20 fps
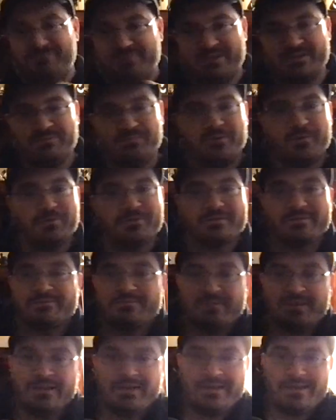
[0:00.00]
explosion
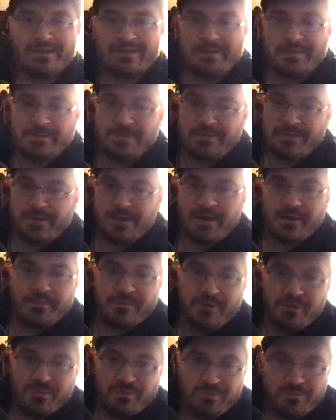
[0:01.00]

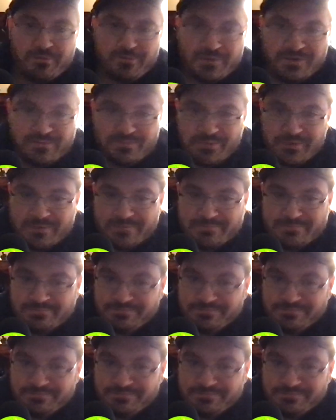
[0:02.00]
in all movies. But